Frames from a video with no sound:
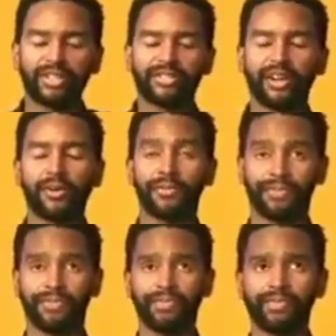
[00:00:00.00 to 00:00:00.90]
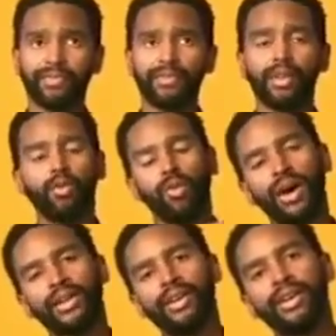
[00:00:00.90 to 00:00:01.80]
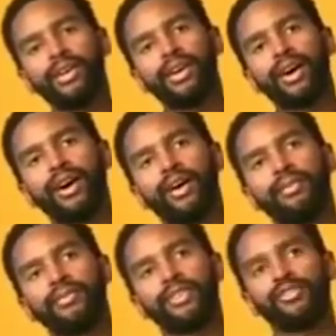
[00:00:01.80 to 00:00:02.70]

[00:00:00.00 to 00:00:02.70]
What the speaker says: And so, what the